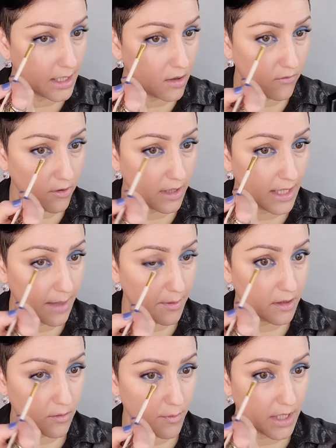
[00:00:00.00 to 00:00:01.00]
Let it
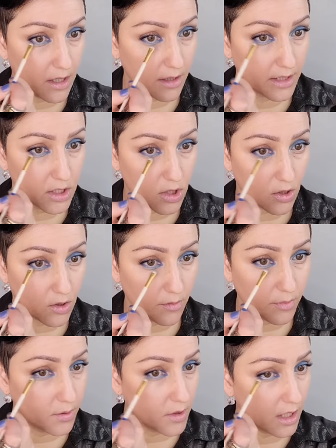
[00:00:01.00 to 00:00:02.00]
overlap a little bit on the
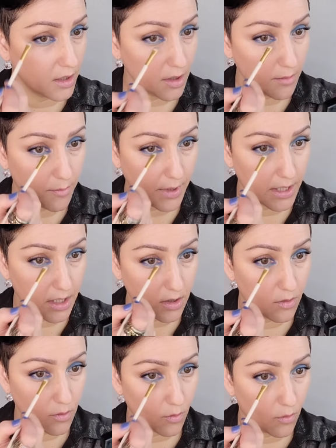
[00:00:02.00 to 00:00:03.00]
darker blue color, but
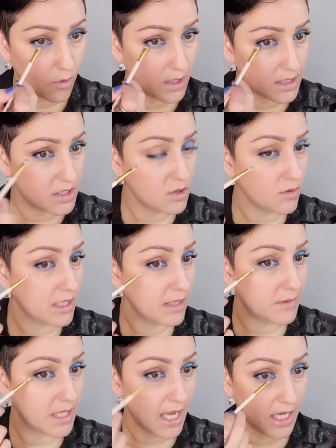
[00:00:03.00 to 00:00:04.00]
you want to
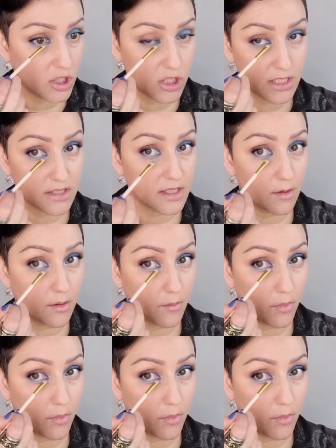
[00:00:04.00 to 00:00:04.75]
keep the edges